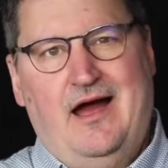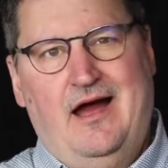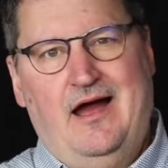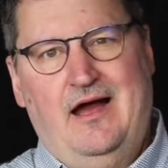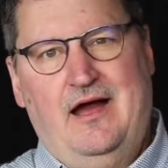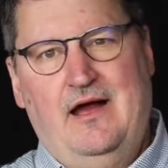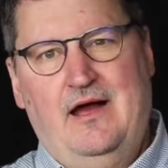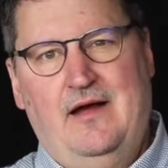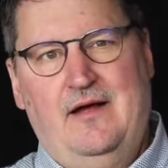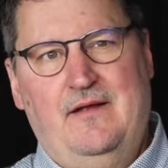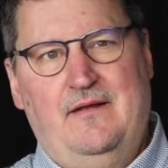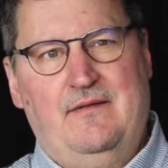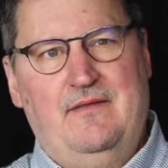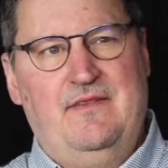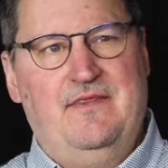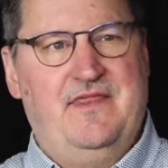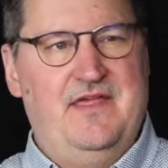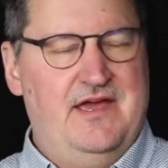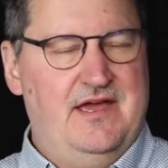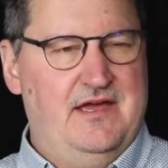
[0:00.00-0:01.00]

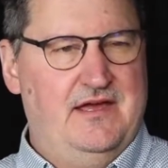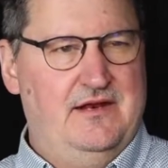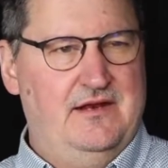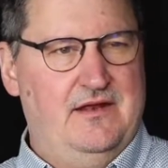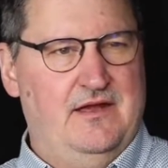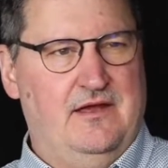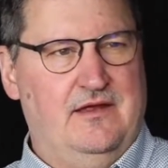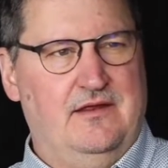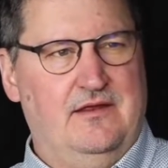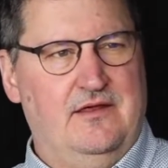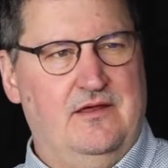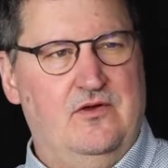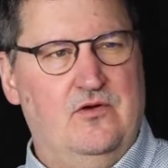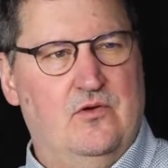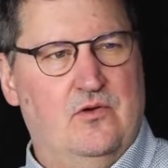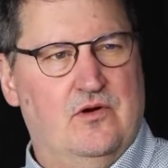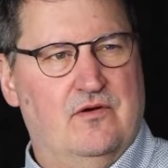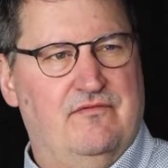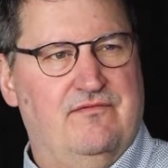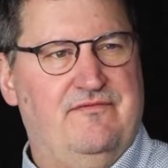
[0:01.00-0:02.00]
Then
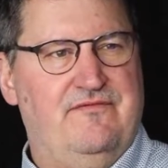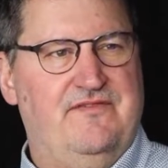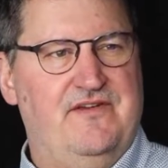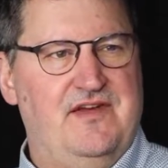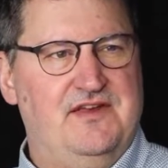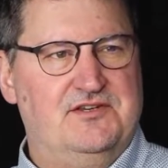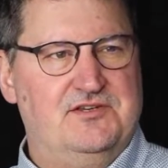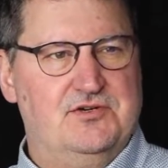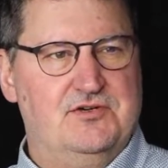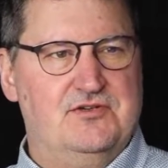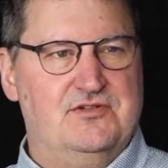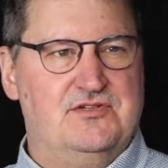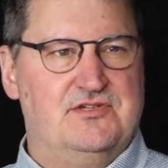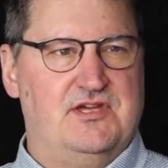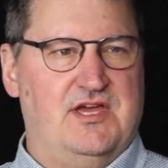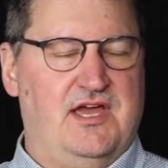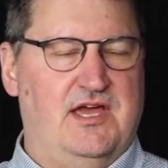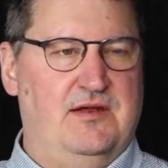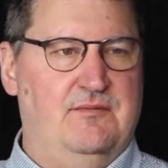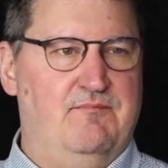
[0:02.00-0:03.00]
your
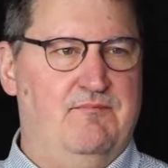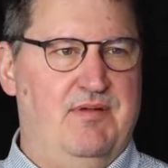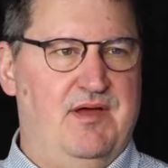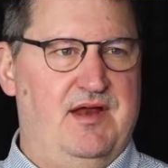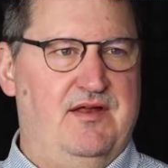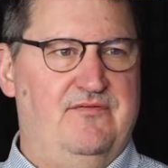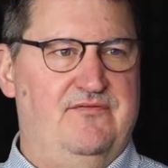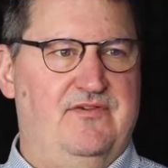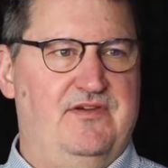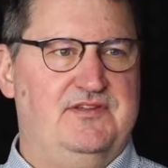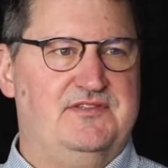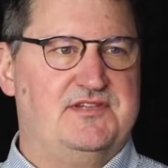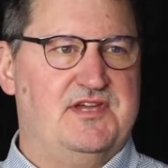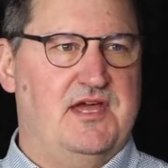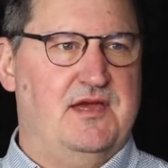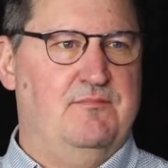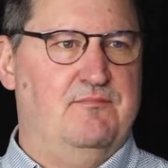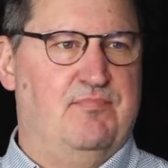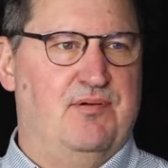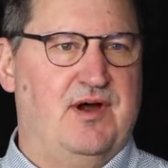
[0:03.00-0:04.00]
features and benefits
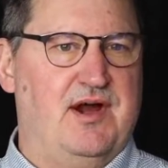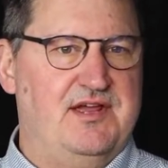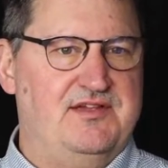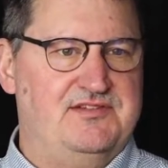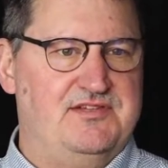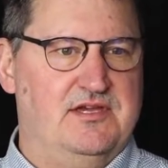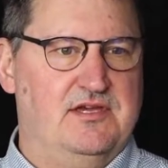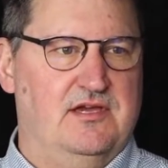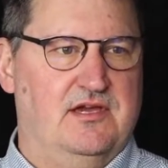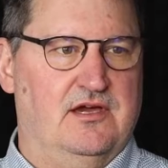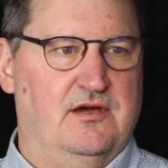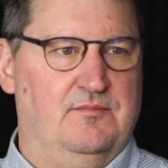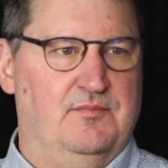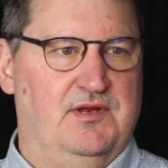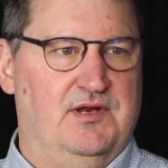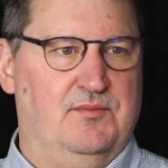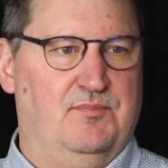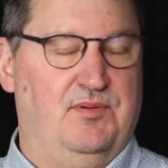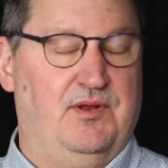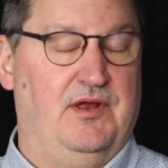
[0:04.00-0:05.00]
and pricing come
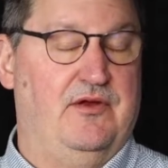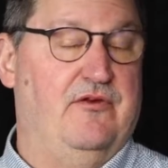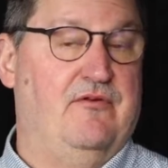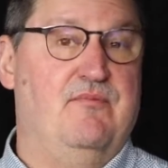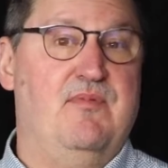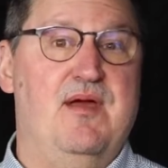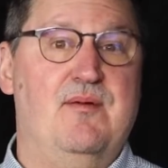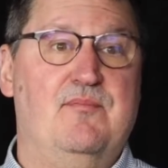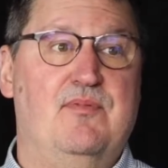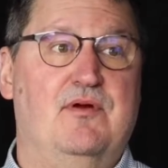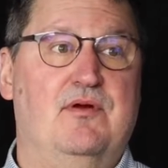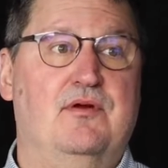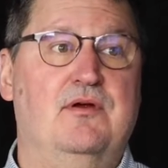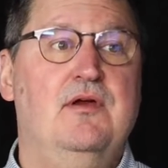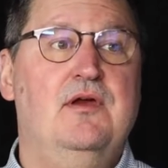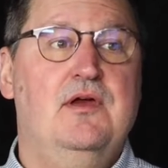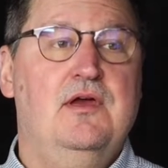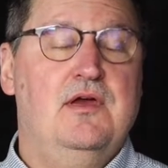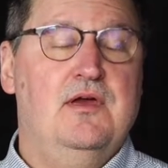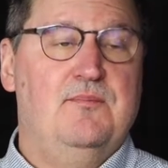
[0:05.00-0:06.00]
into play.
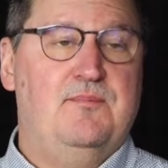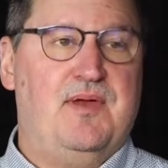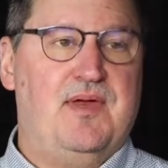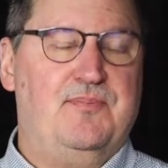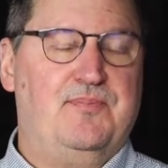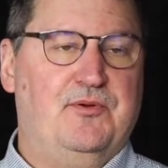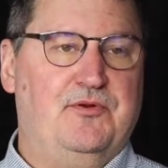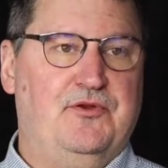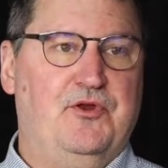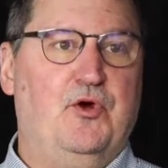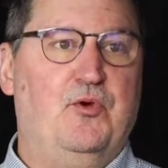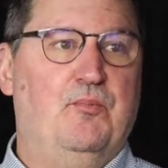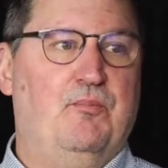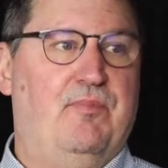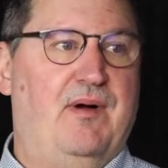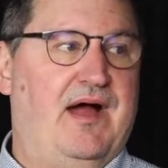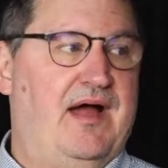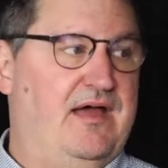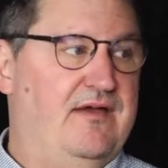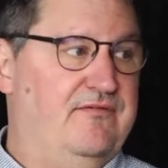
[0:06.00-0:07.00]
Remember, people don't
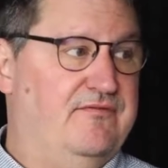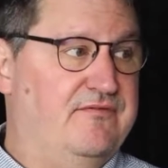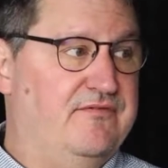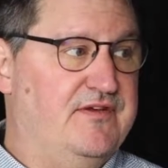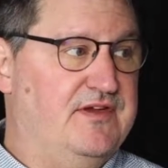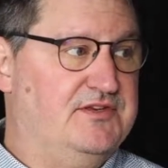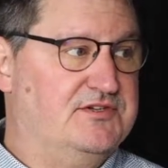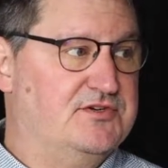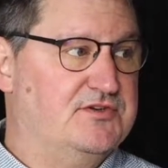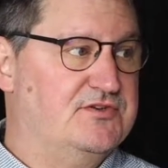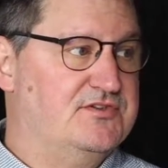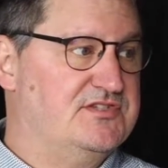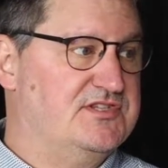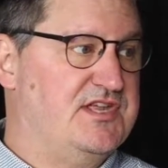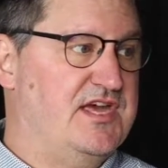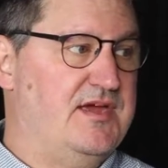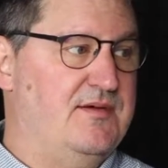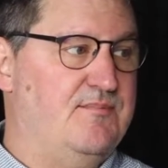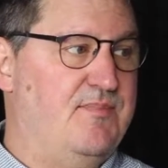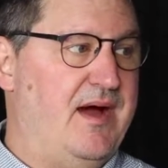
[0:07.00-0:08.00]
buy features,
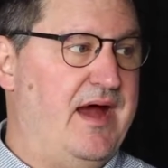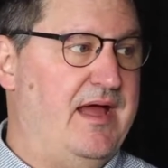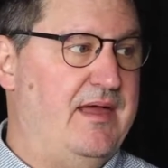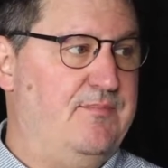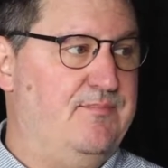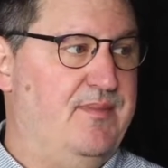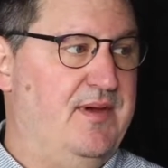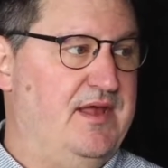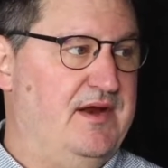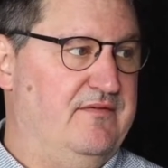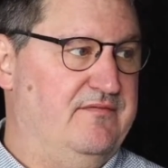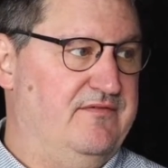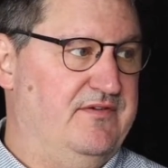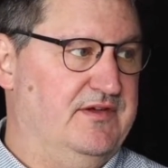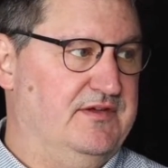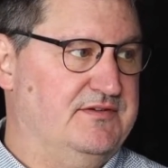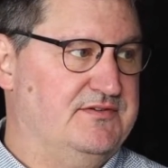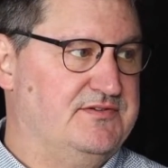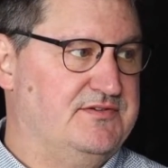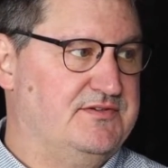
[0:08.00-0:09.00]
they buy
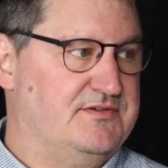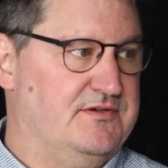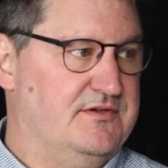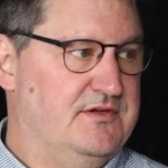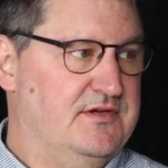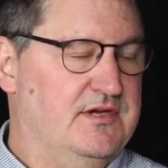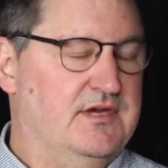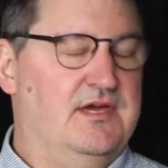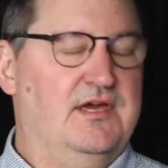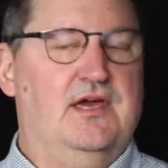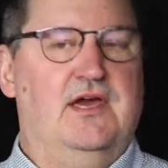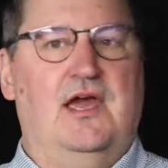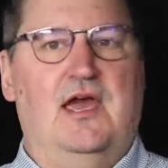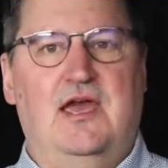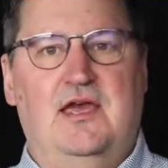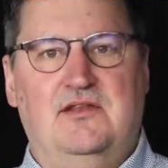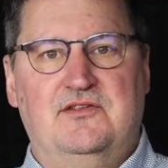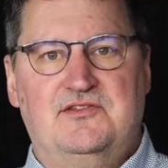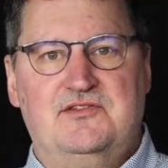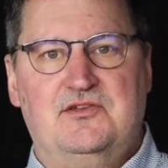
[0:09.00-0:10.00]
benefits.
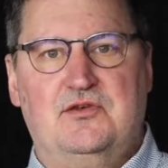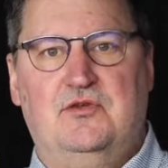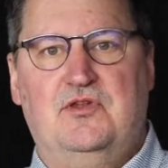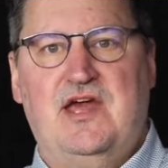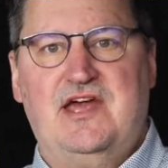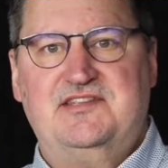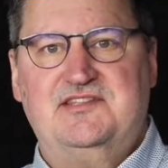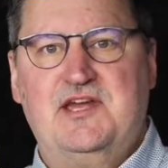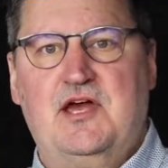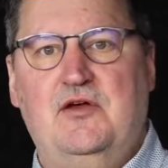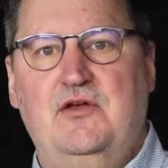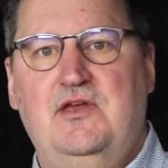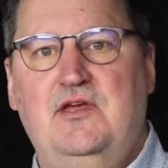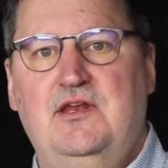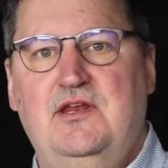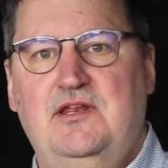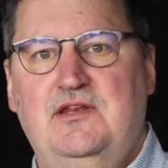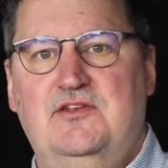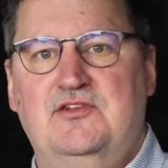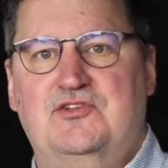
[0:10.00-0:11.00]
And so that's how you
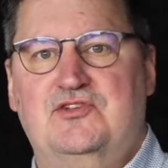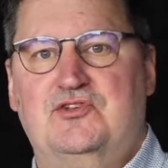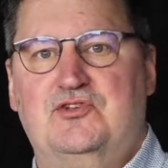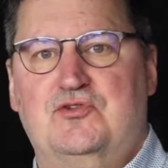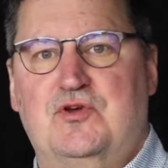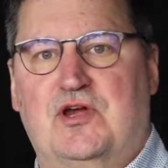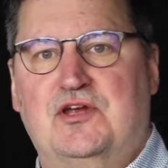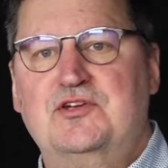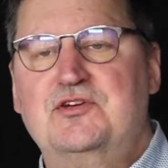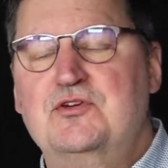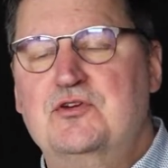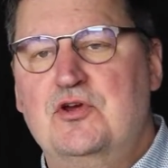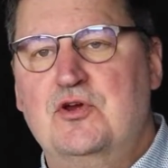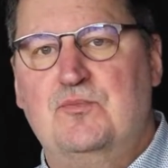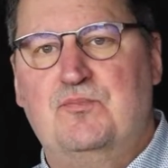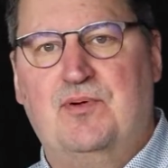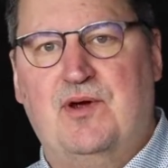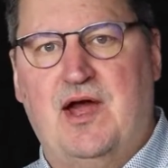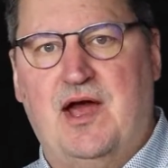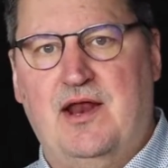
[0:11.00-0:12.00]
need to structure
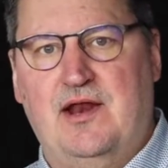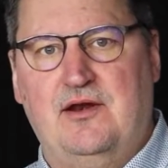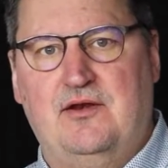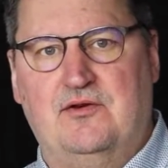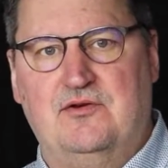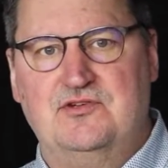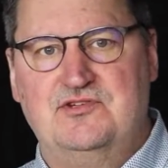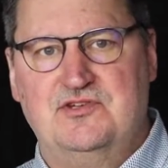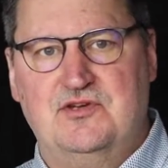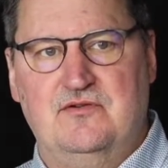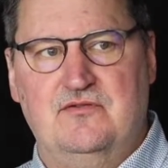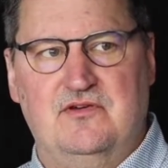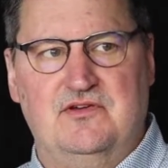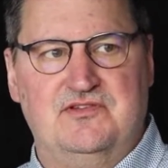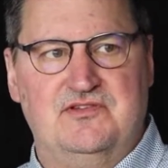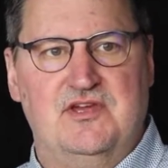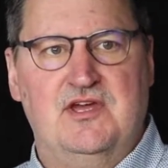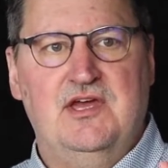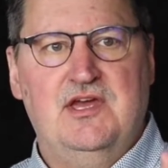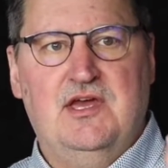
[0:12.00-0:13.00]
your product or
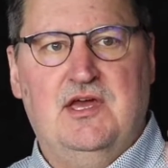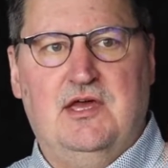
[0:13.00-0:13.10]
service.